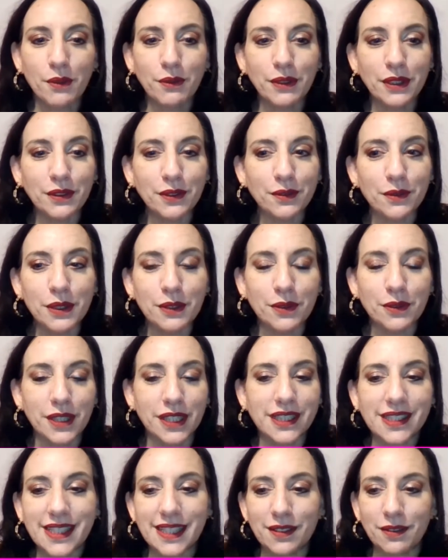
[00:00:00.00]
we, we want
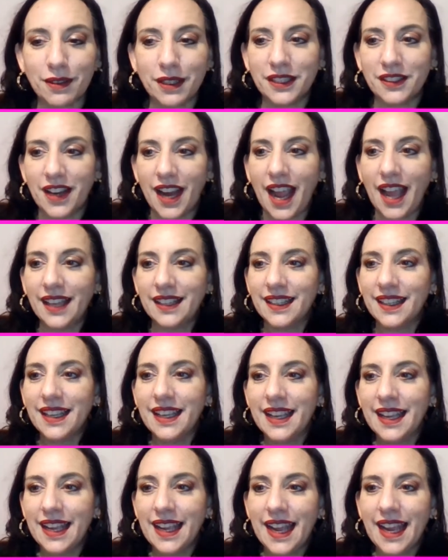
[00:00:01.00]
to see where you're at
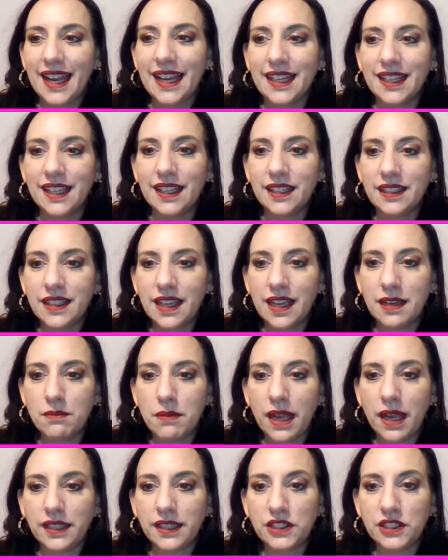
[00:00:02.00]
and um,
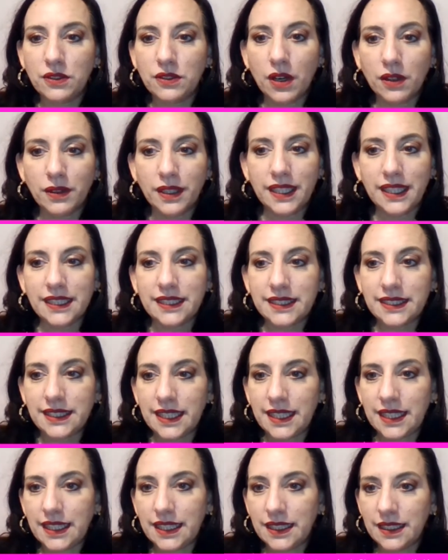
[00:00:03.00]
i do already
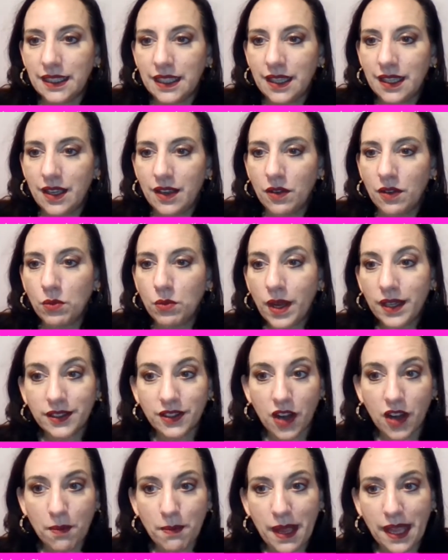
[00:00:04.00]
see one
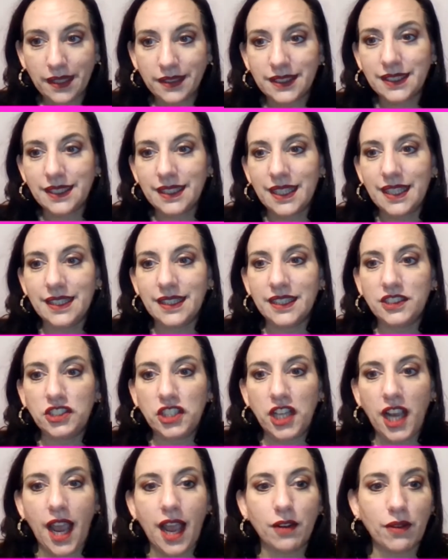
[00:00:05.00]
comment in the
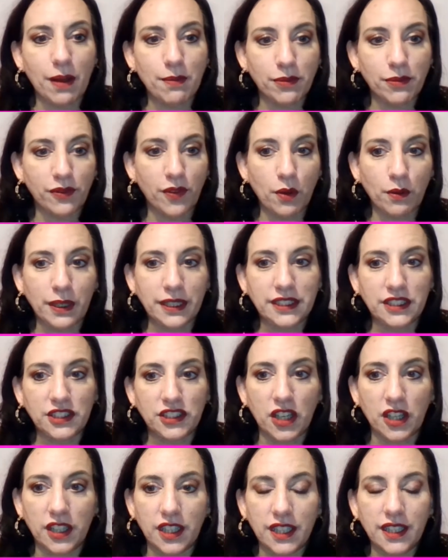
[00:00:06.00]
chat right before we
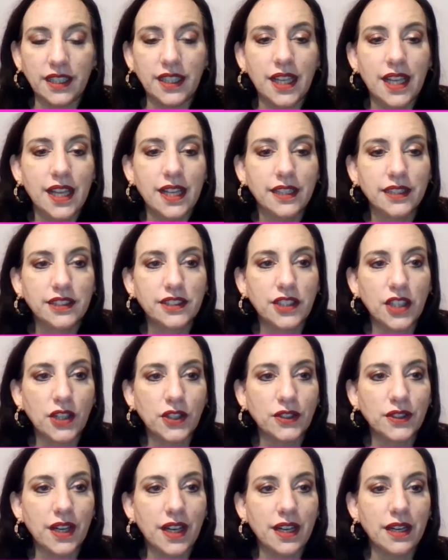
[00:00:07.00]
started
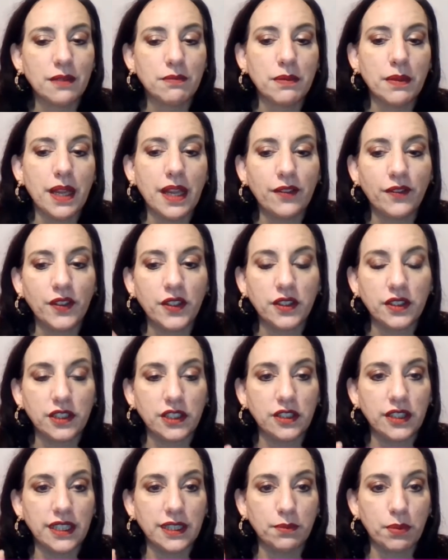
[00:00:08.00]
so um, if you,
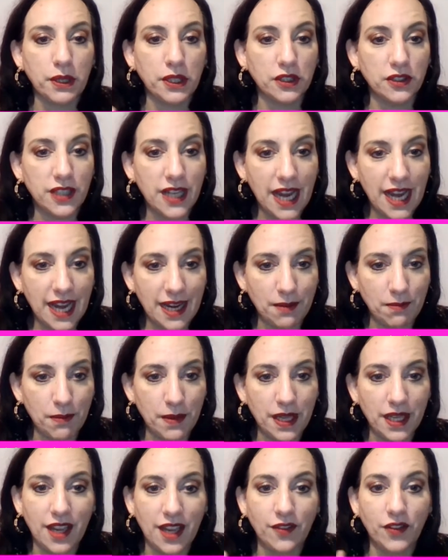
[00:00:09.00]
you need to put your name
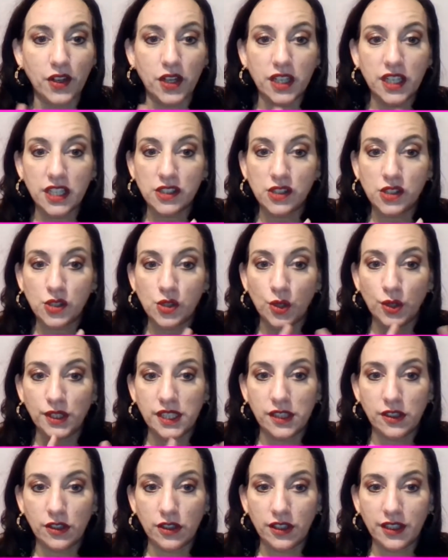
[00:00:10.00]
if you're a
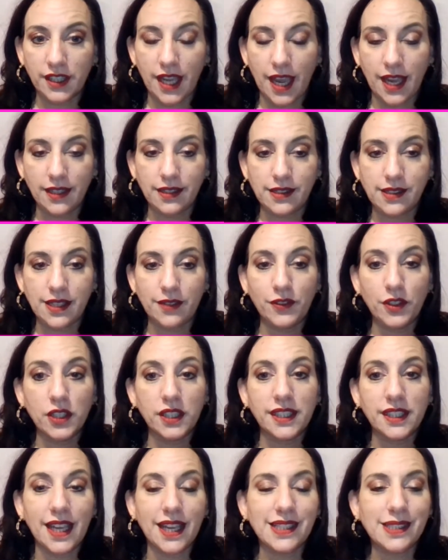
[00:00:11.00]
consultant or guest if you're
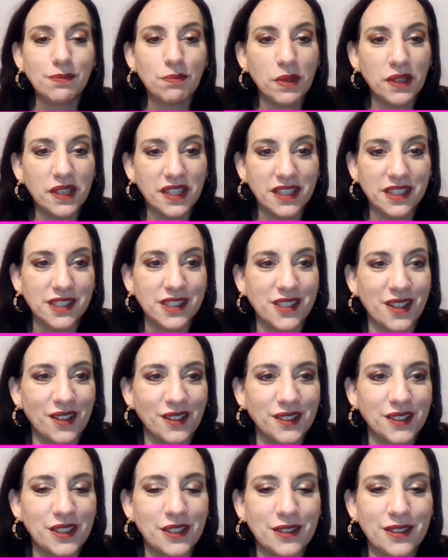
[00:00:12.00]
a guest put the
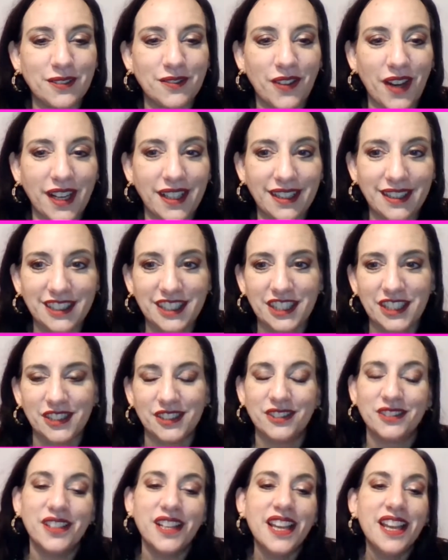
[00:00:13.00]
consultant who invited
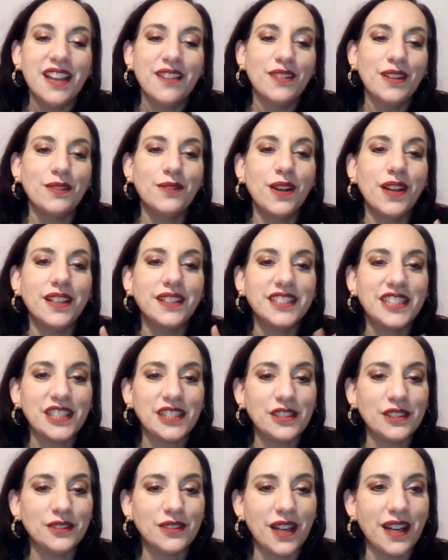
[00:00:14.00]
you we want
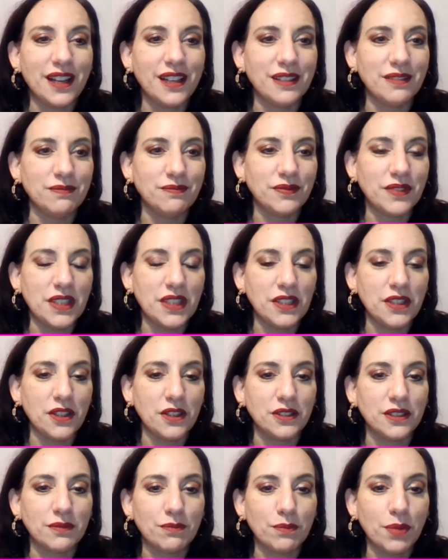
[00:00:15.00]
to um, you
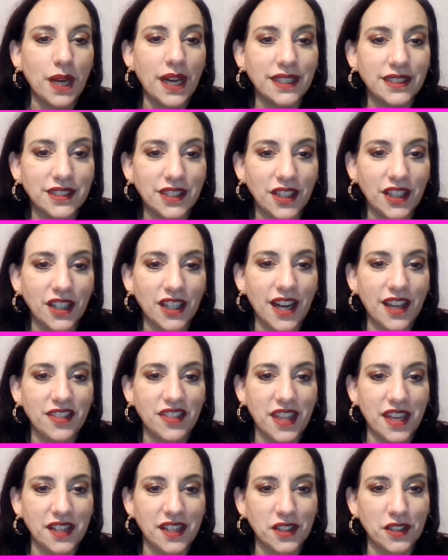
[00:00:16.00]
know praise her
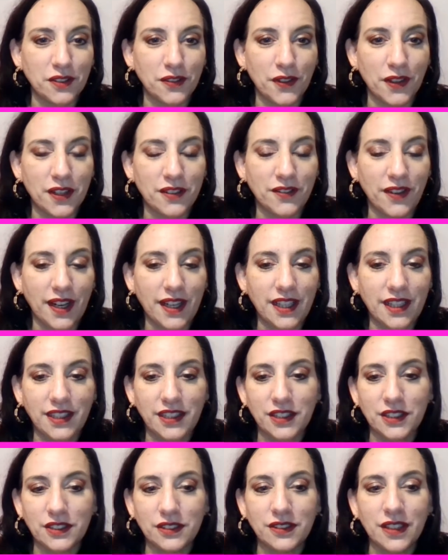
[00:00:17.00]
and thank her for inviting
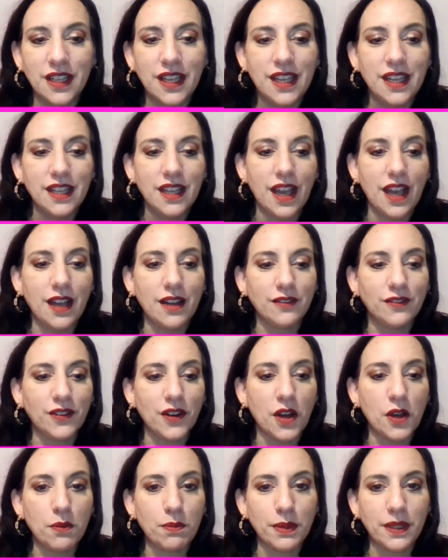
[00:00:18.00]
you uh,
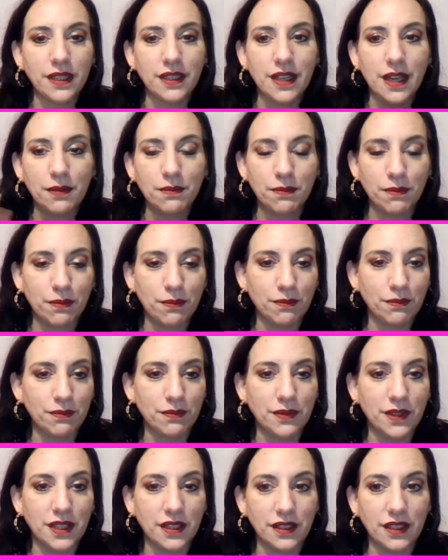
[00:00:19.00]
for opening up
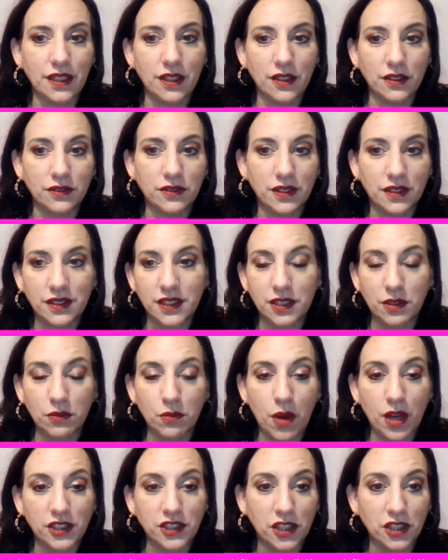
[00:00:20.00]
the, you know to
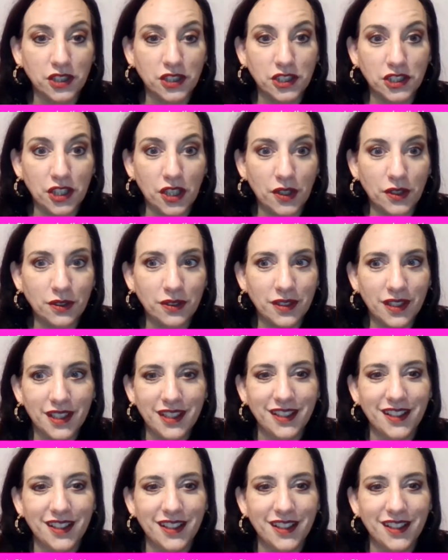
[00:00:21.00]
watch our show.